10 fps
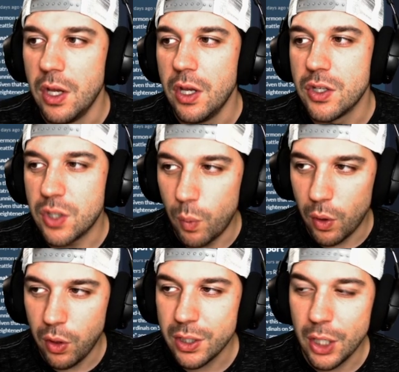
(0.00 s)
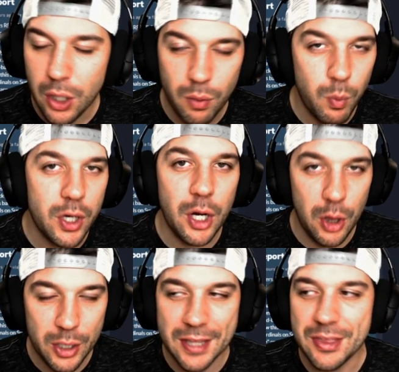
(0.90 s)
So we're looking we're going to
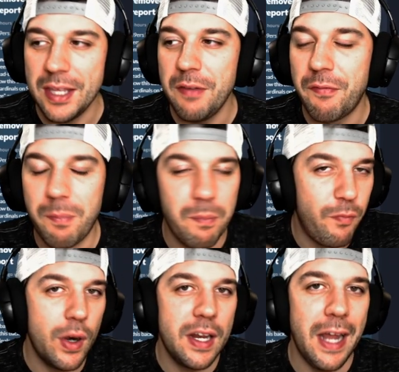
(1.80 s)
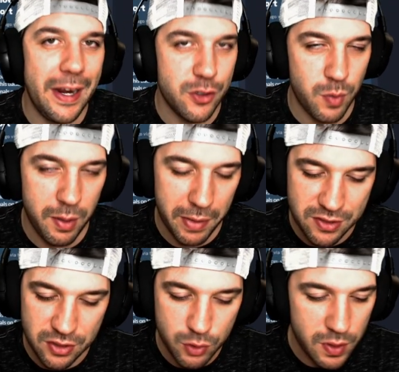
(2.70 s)
look at the 49ers running back
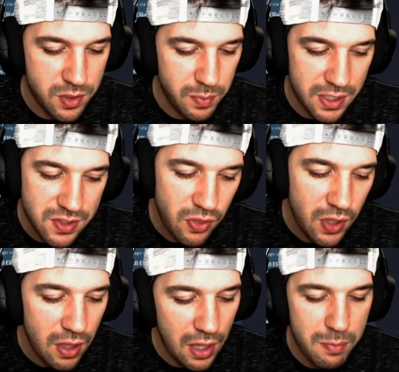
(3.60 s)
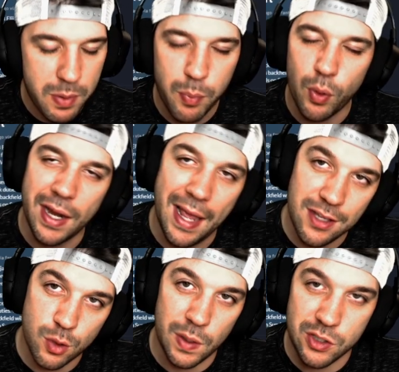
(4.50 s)
situation because I think a lot of people are going to ask
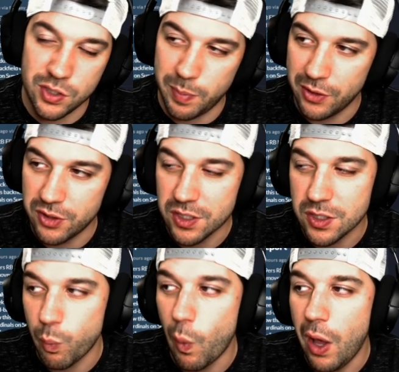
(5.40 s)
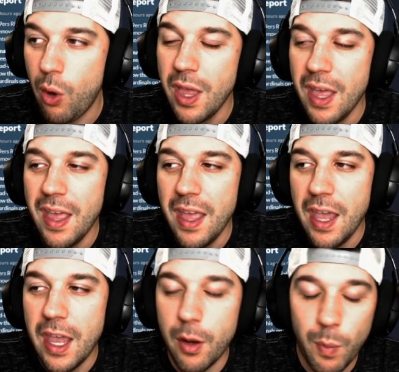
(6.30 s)
questions about this as well.
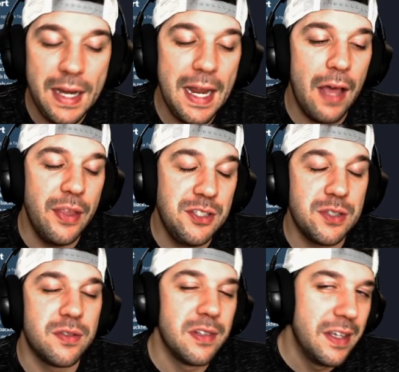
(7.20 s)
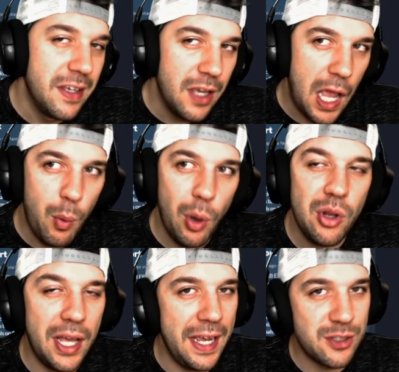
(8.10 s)
And right now this is I won't
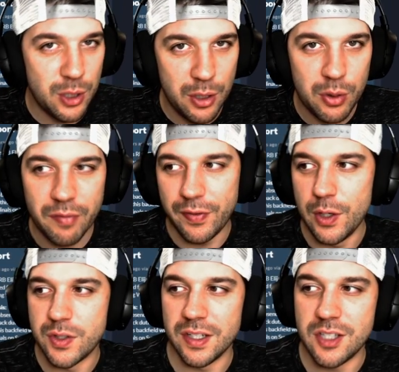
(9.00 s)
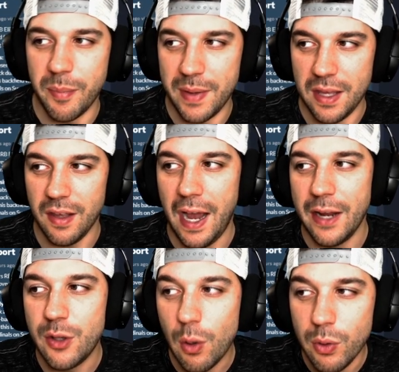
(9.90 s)
lie, it's a little confusing to me. I
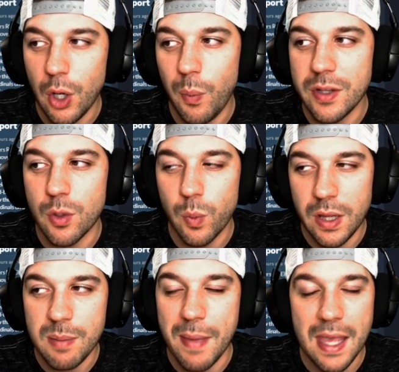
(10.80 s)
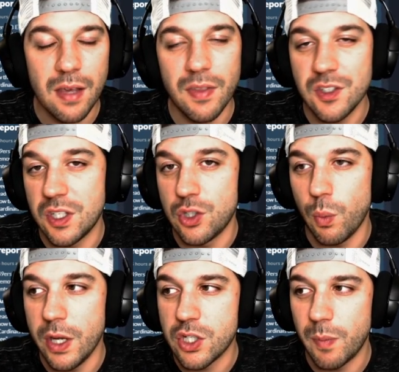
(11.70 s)
don't know what to really make of this
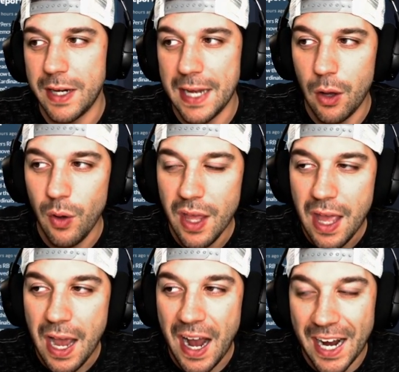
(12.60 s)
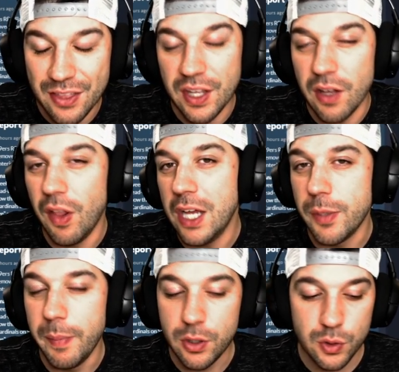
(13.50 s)
situation right now. I think Elijah
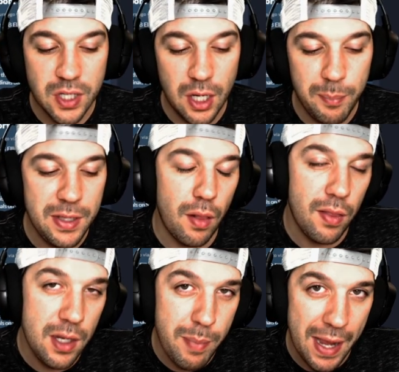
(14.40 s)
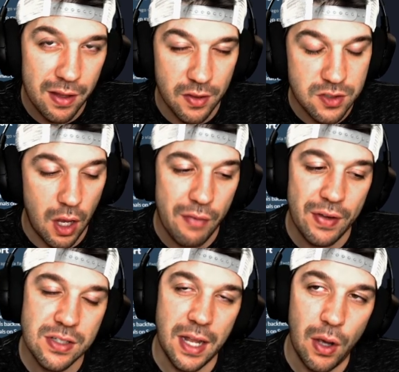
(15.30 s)
Mitchell is going to be the lead back in this
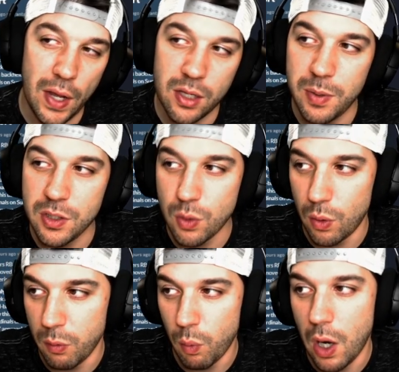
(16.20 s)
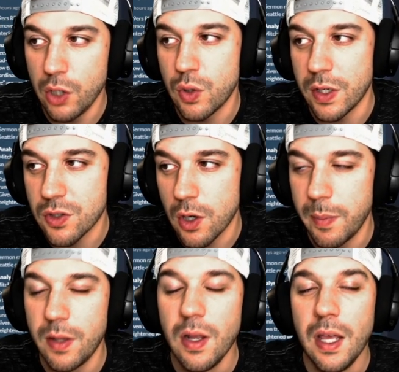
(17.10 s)
offense. Now, I could be totally wrong. Trey
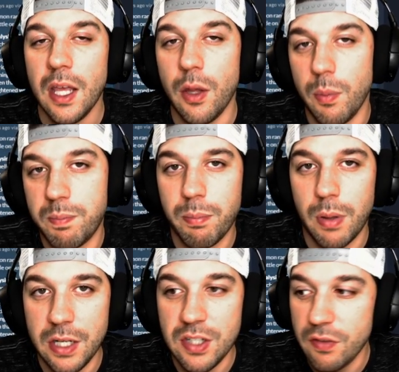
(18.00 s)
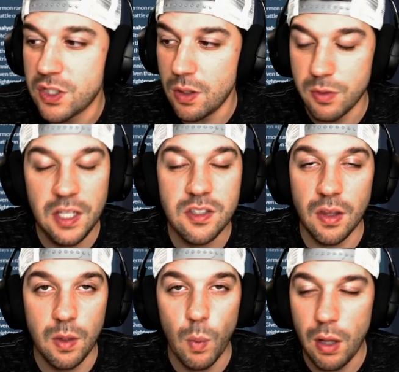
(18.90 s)
Sermon, he played de- decently
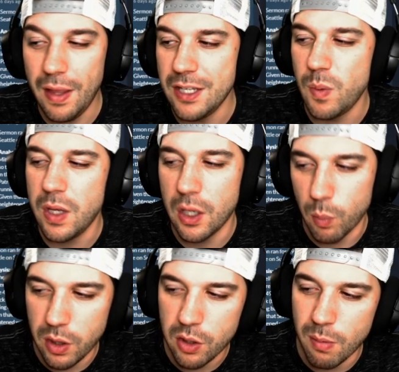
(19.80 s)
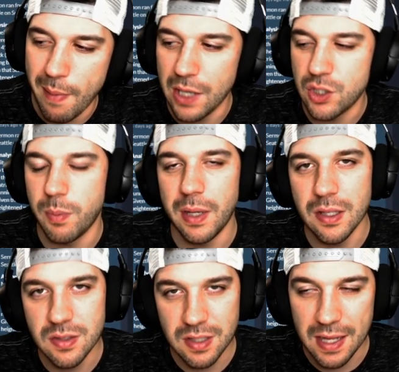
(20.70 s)
well last week in a really good matchup against
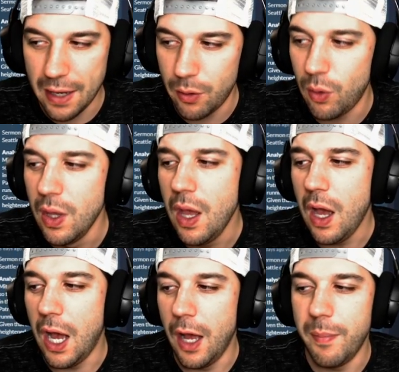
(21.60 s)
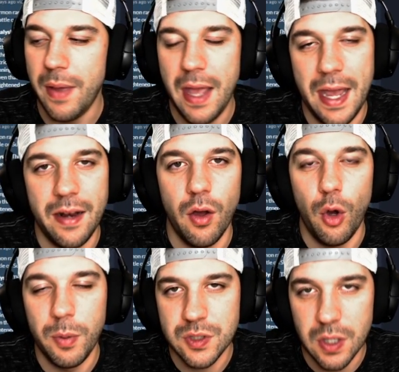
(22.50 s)
Seattle, um, had
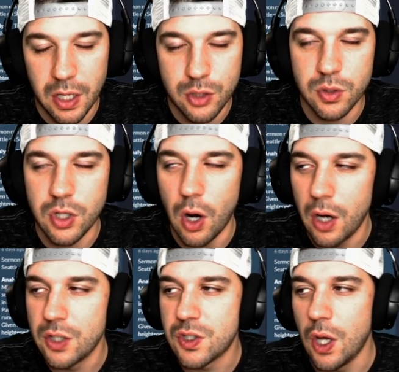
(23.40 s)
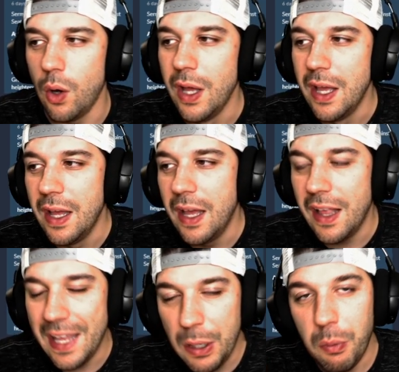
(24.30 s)
almost 100 yards. So
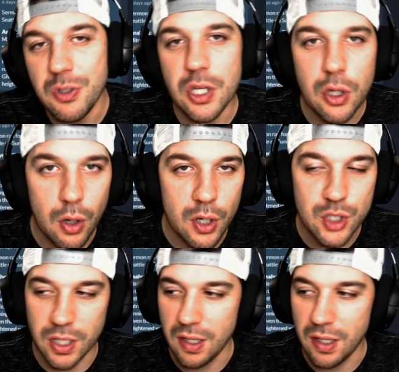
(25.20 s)
it was encouraging.